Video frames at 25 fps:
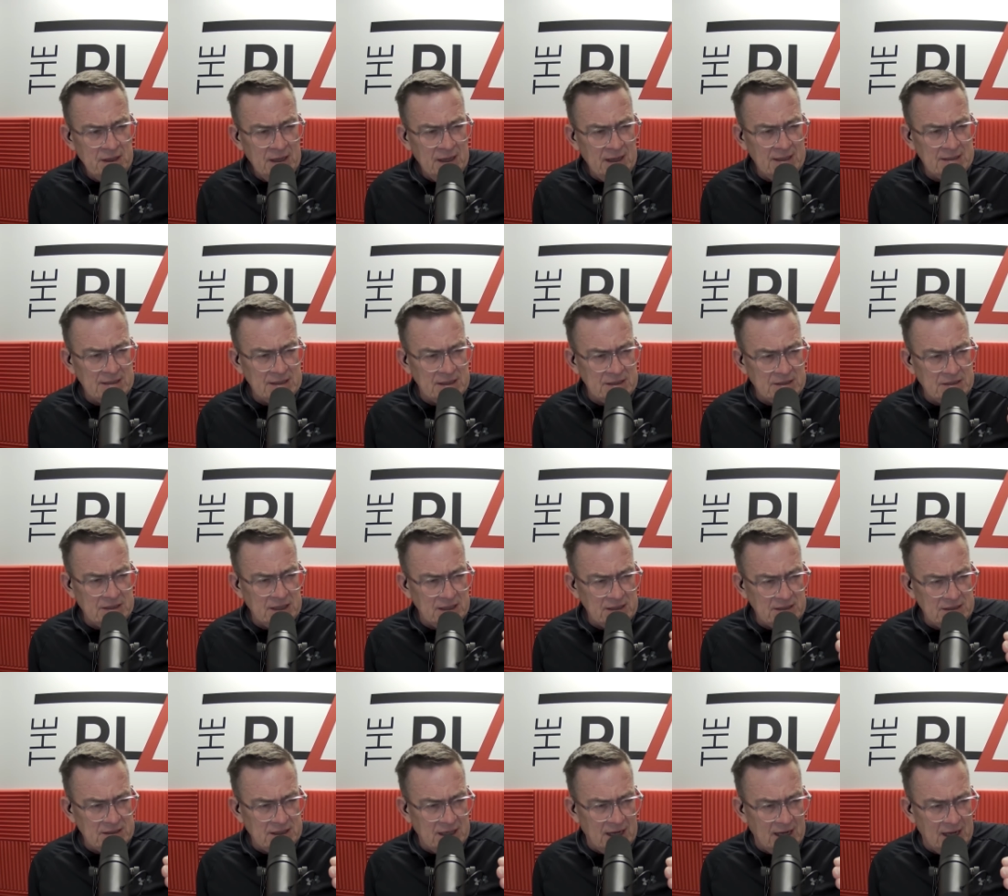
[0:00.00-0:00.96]
Is it
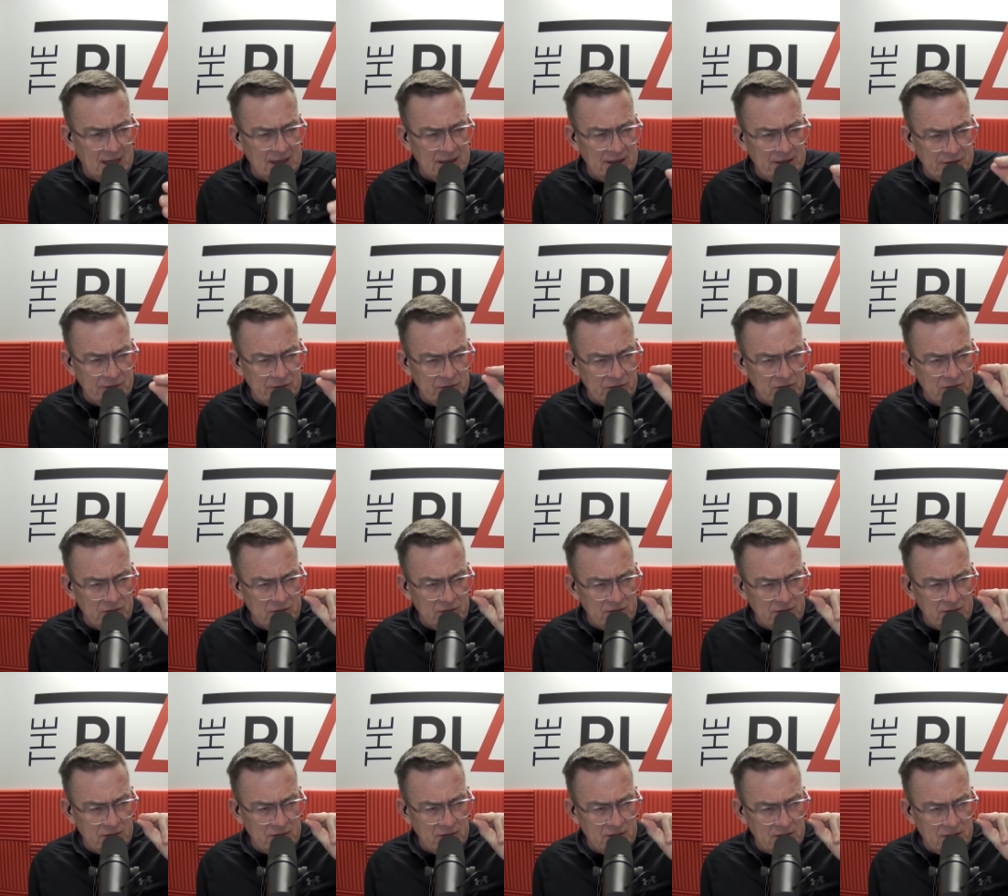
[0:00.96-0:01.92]
just a little
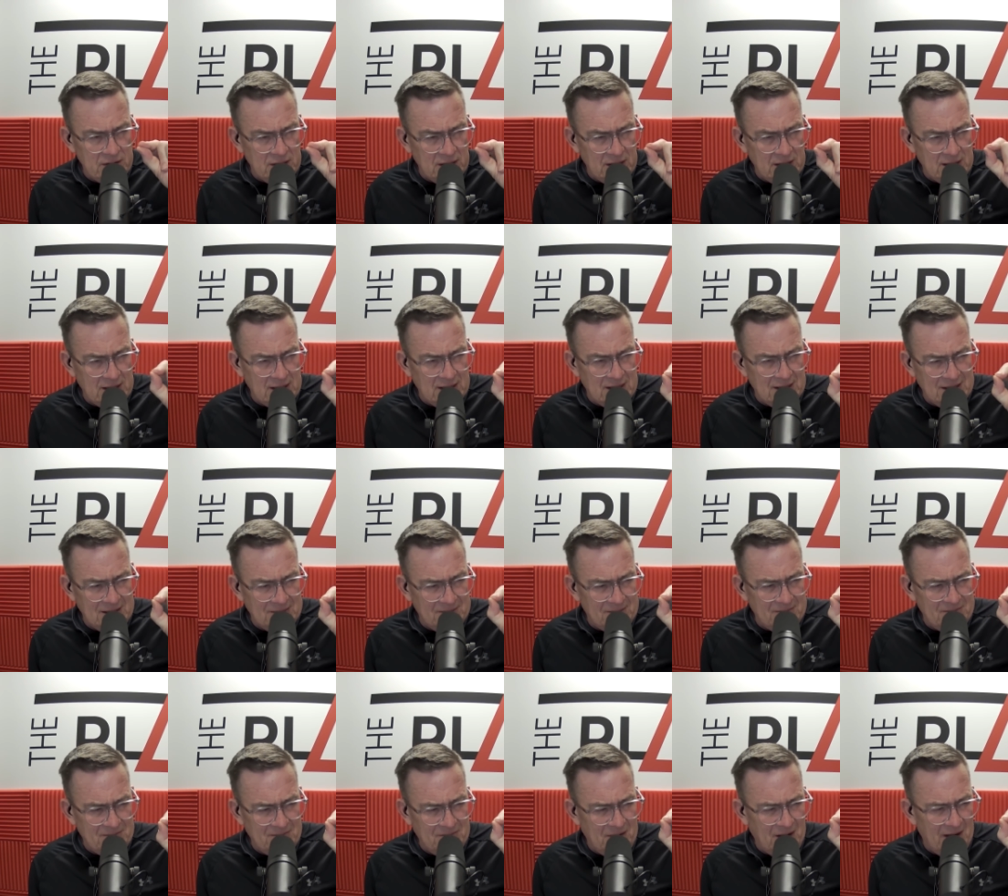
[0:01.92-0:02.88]
uh,
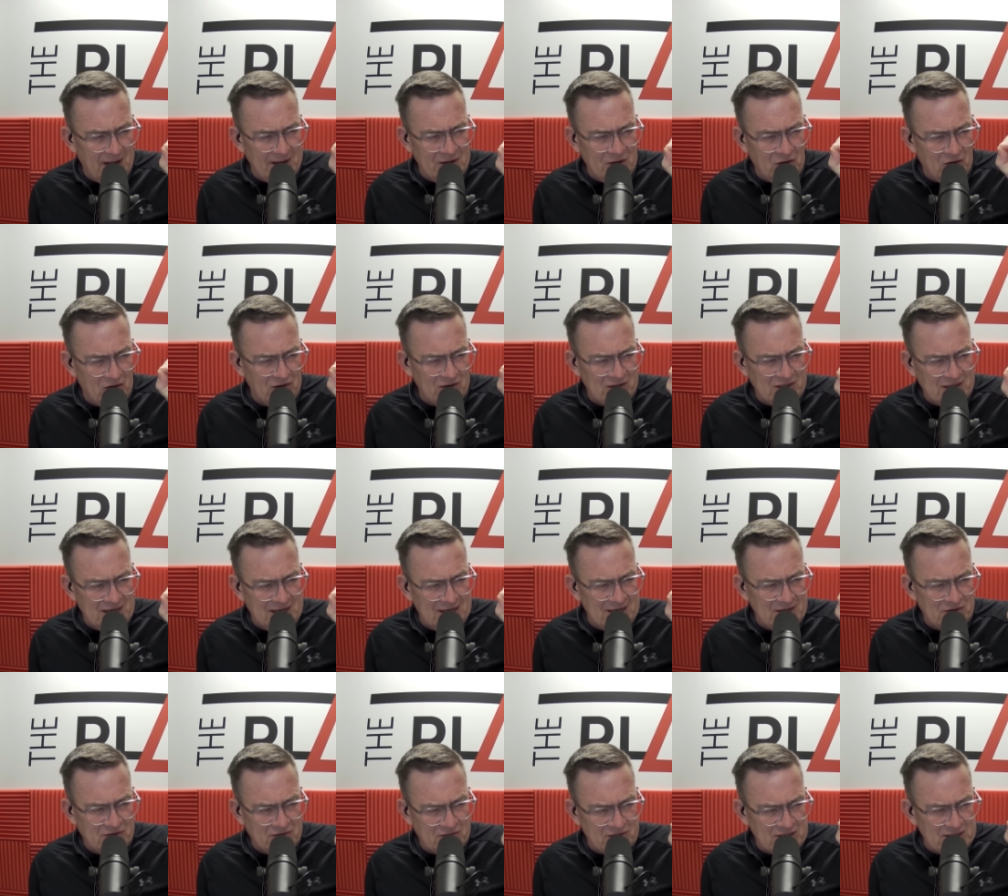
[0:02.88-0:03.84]
minority
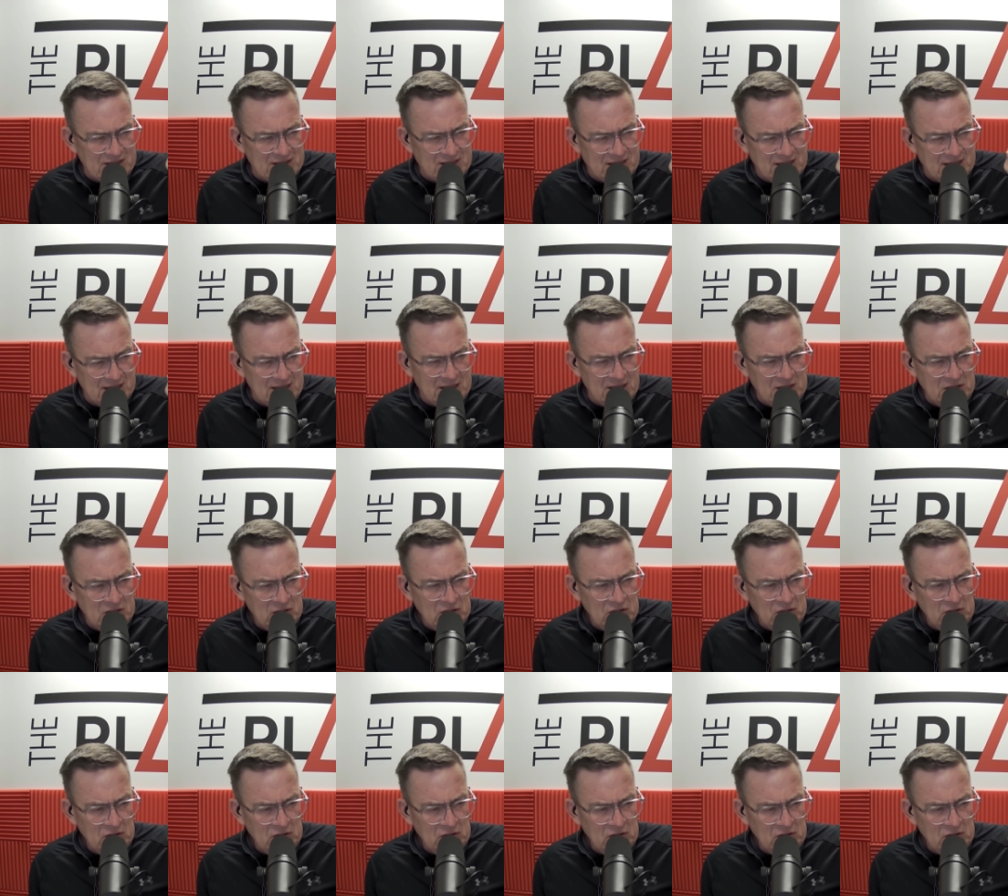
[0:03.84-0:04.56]
interest thing,